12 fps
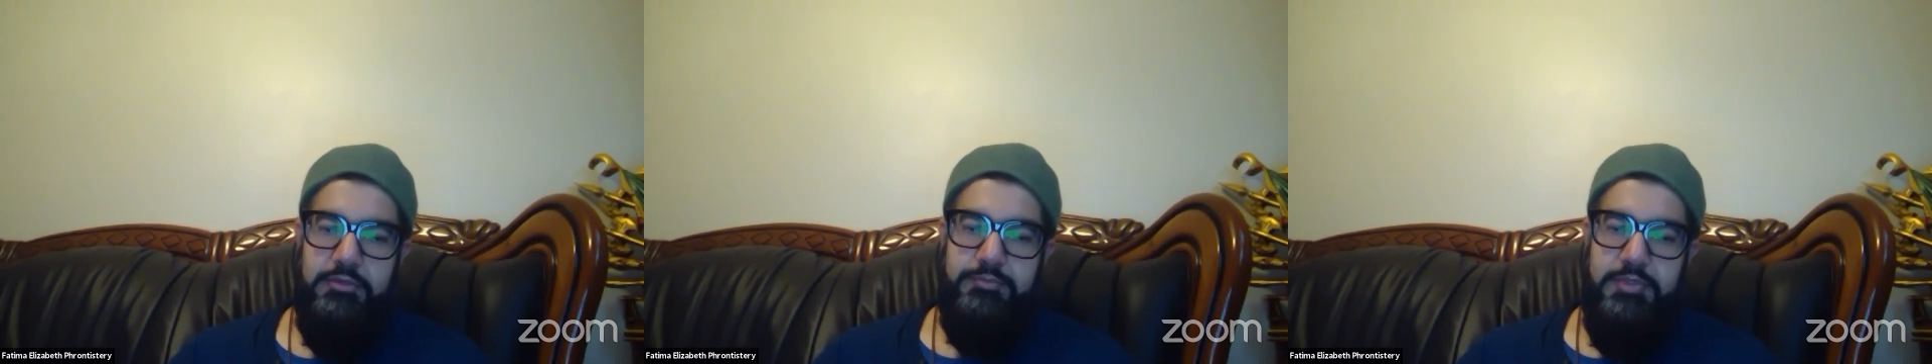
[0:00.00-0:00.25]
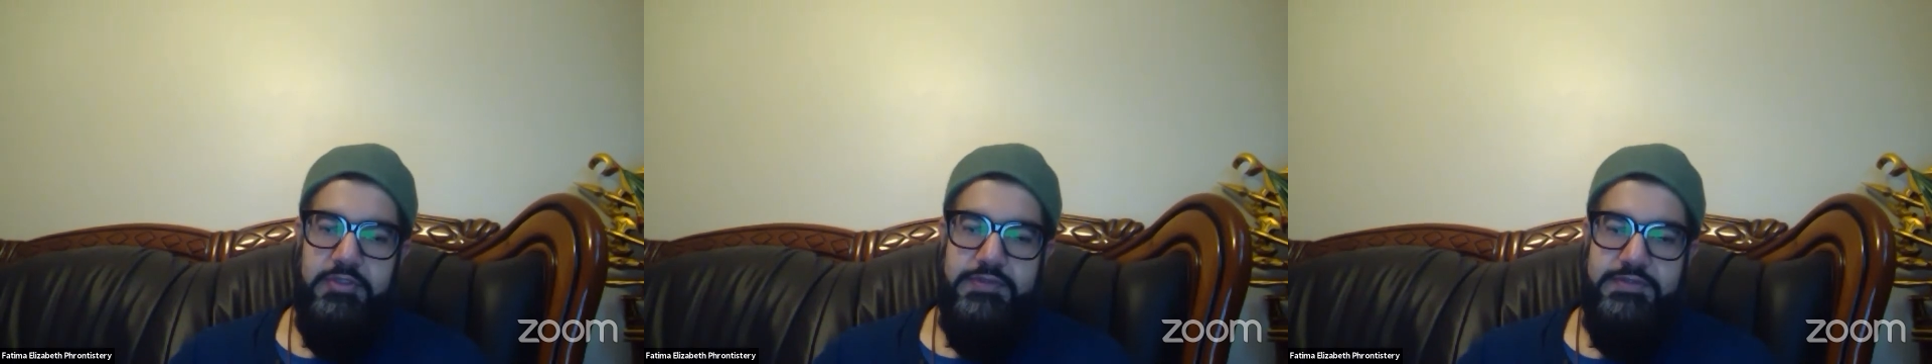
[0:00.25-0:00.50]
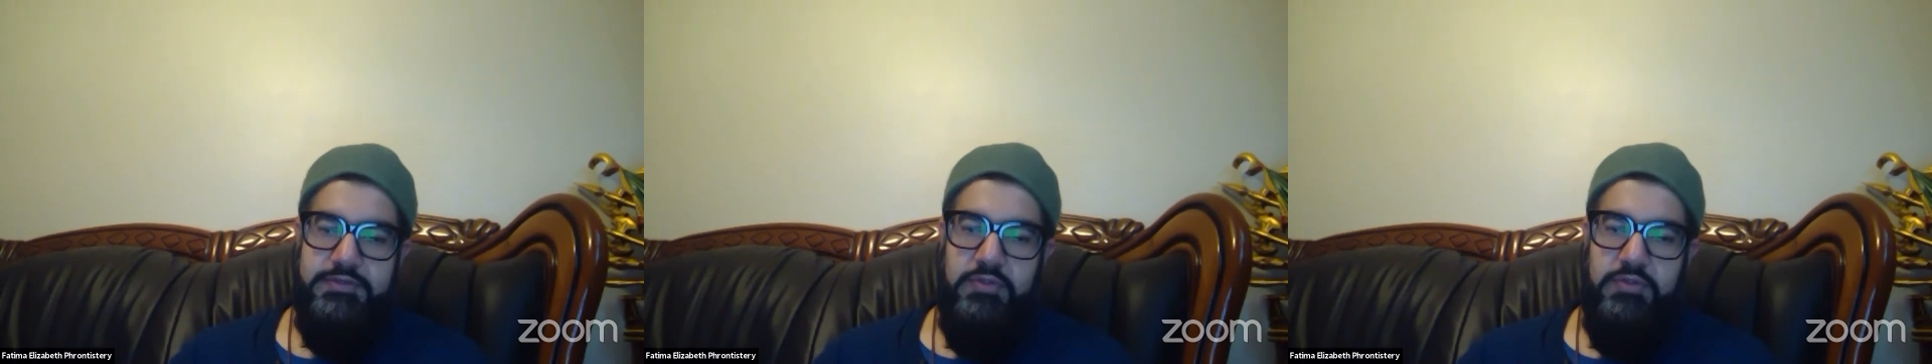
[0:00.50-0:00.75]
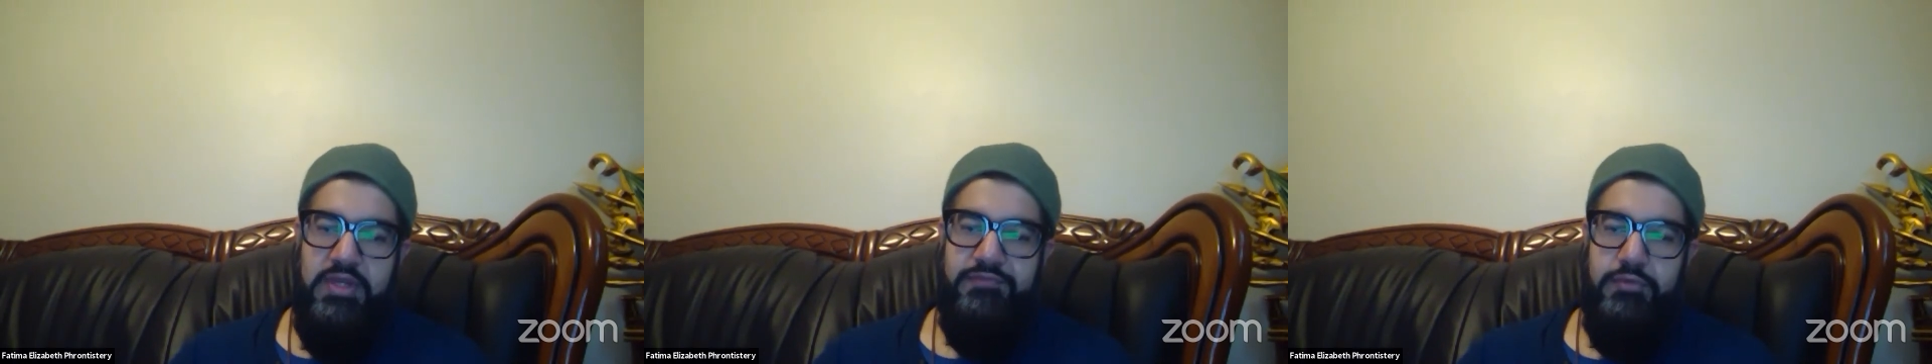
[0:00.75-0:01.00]
because
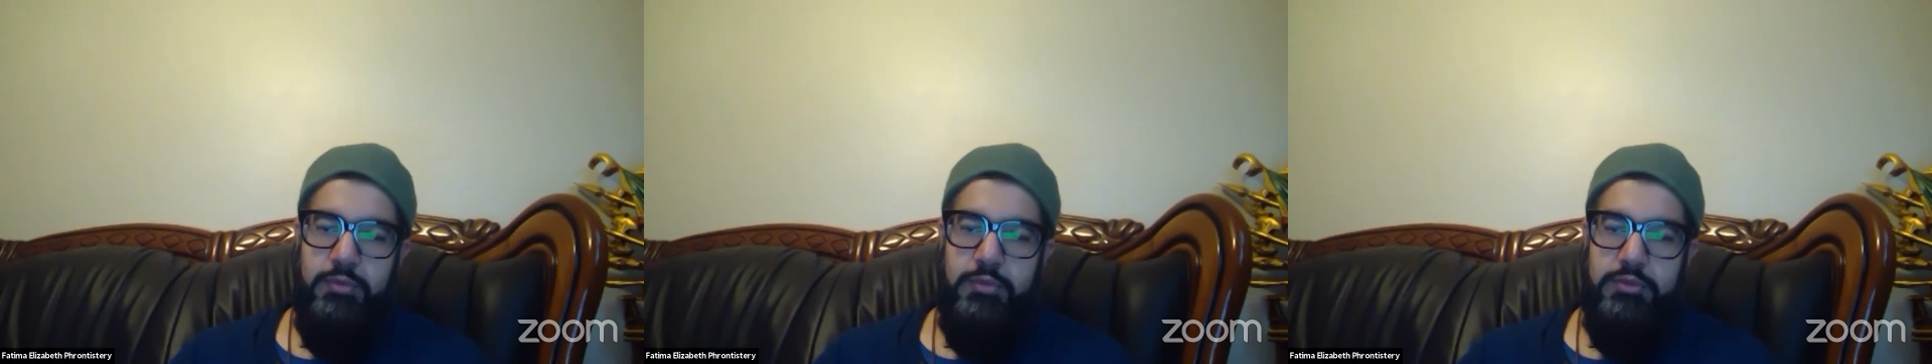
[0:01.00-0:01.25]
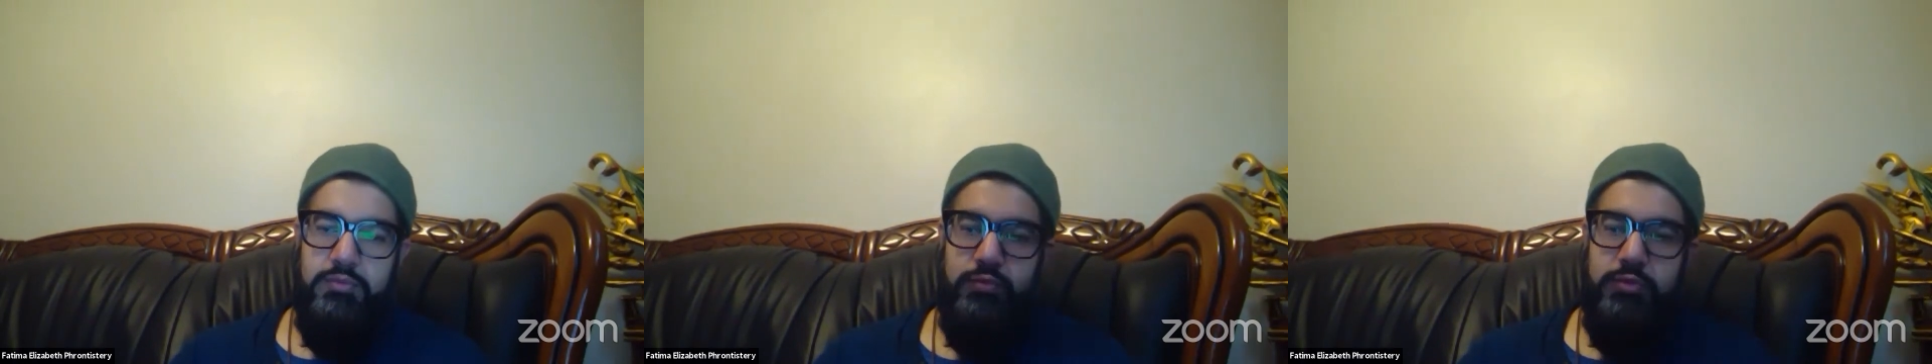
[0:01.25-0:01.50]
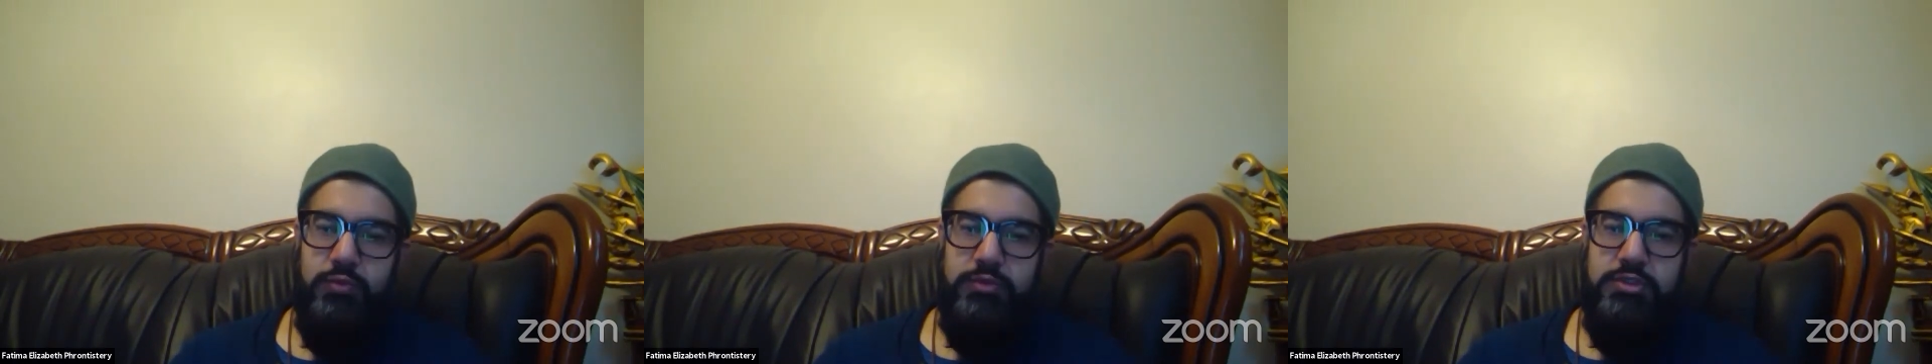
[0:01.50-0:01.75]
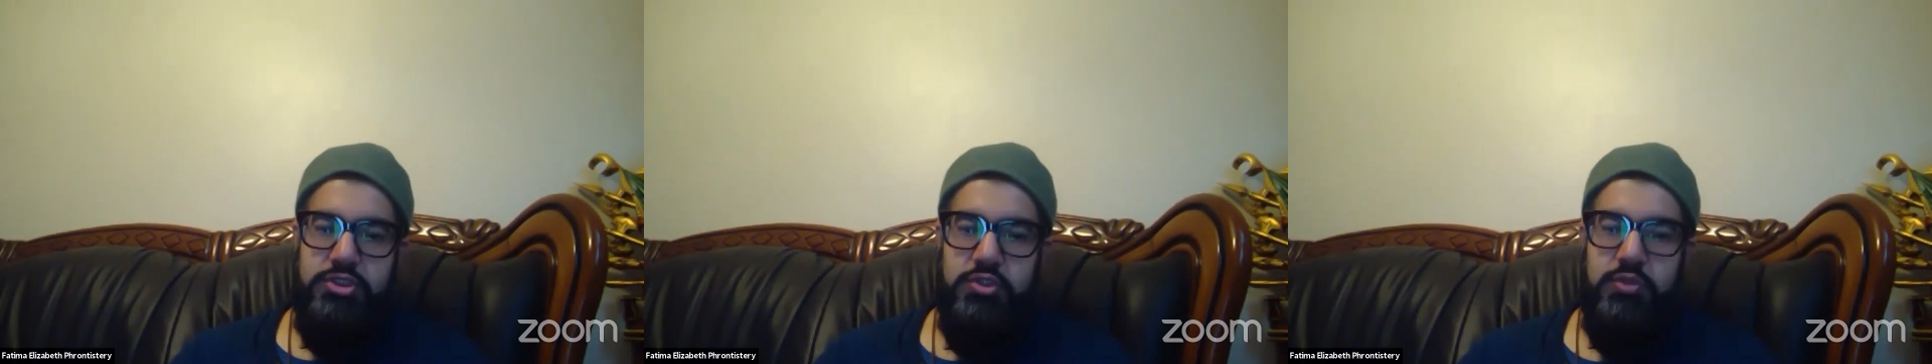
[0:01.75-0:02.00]
not everyone would want
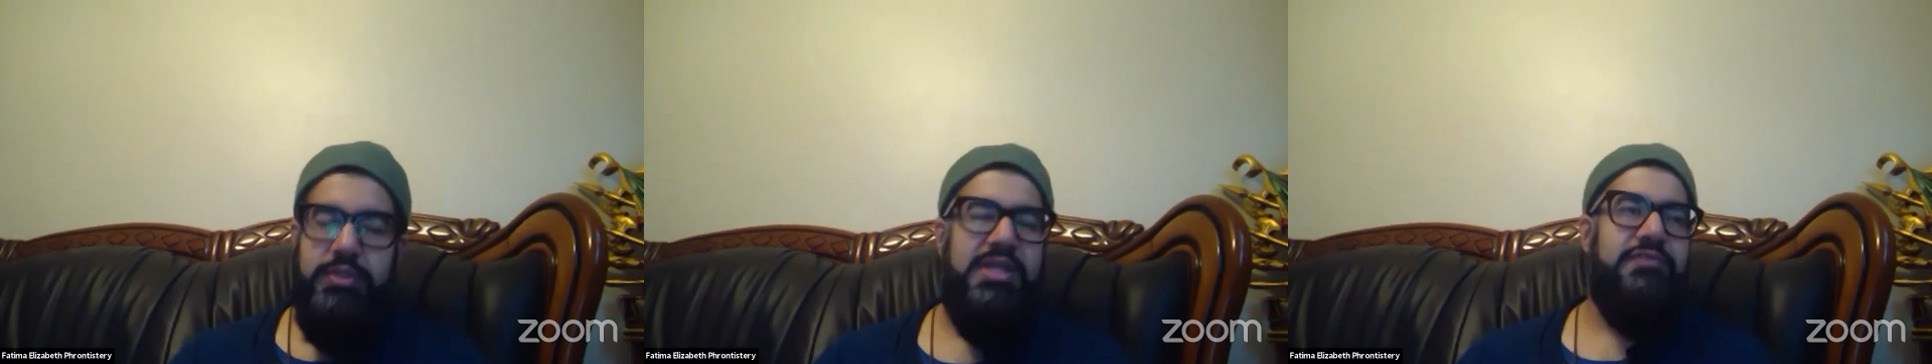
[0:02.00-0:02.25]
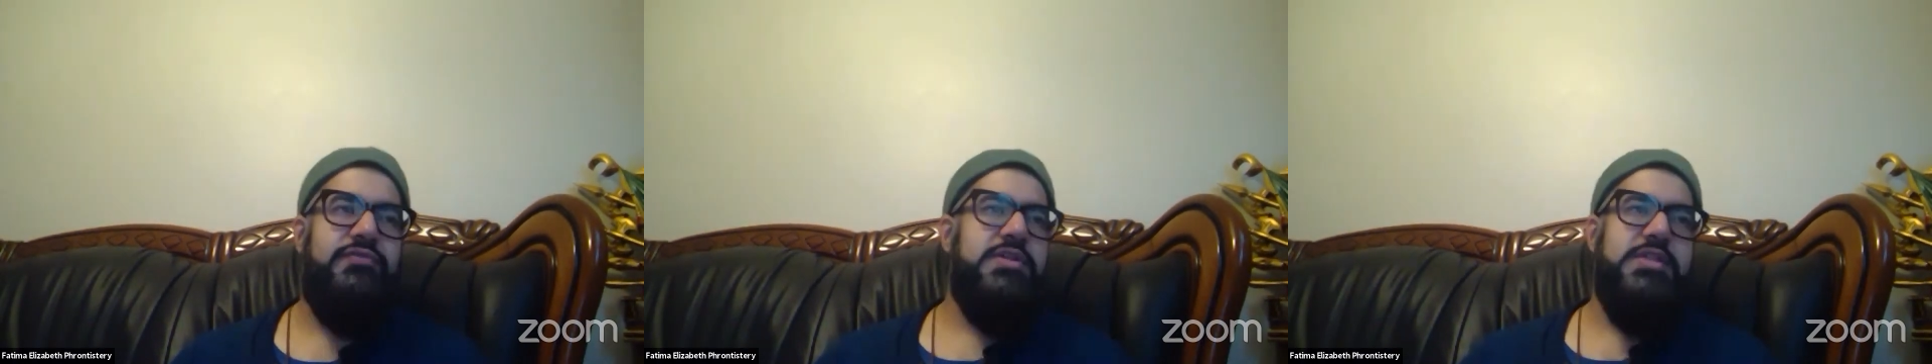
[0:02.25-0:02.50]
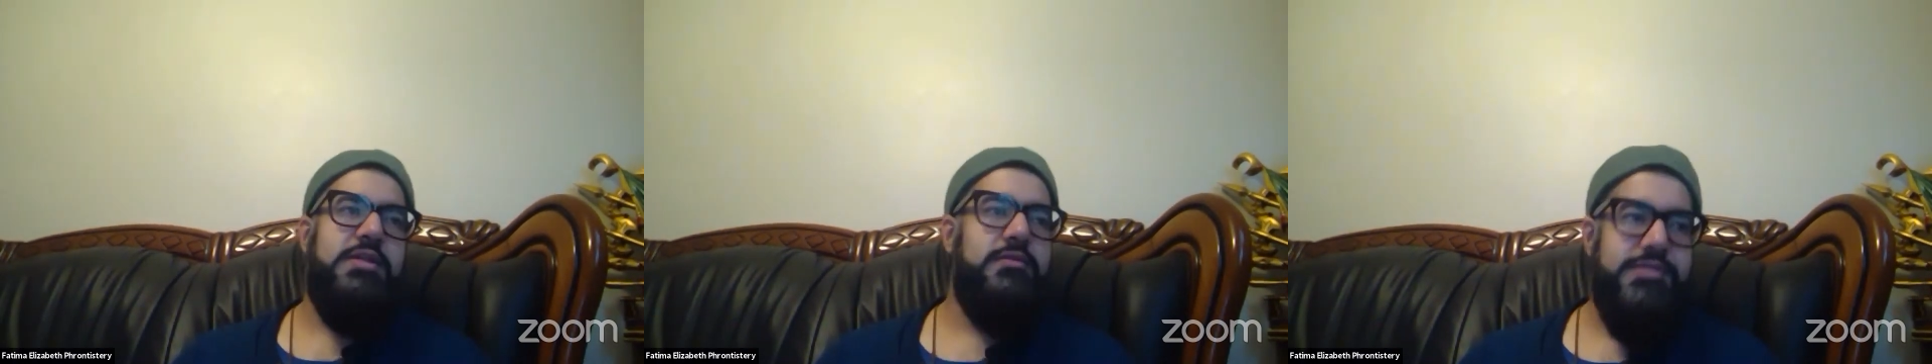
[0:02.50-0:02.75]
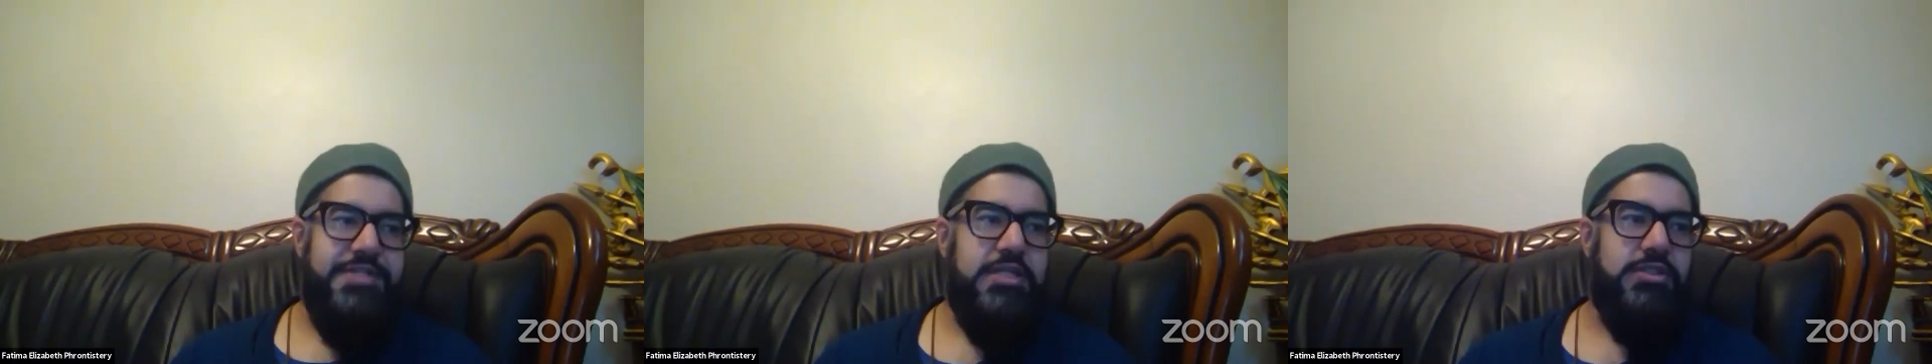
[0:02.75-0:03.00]
to join every single
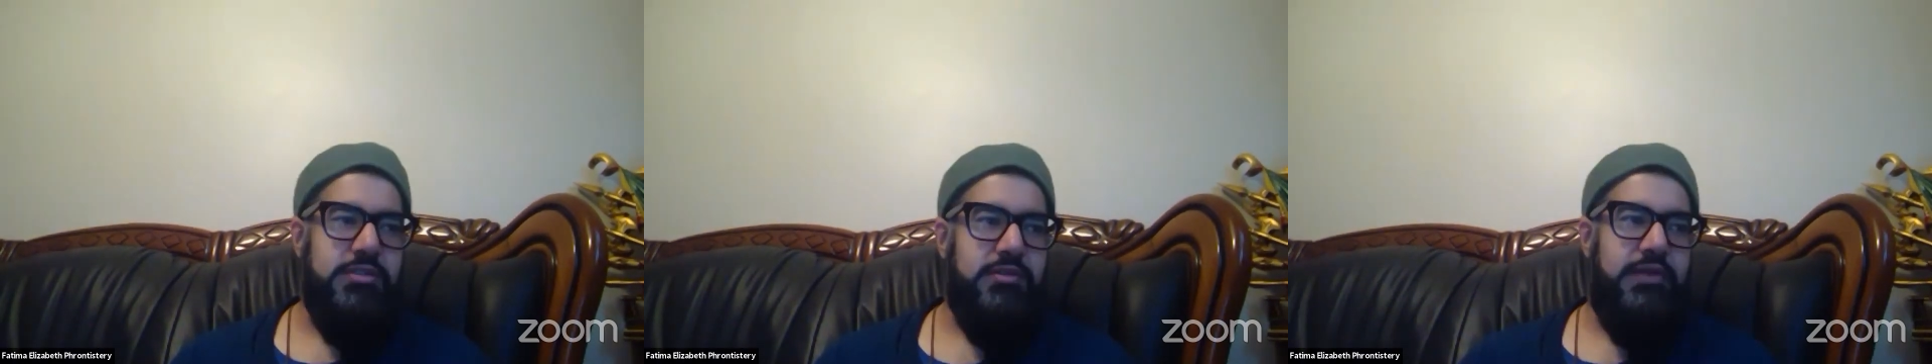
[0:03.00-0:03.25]
session.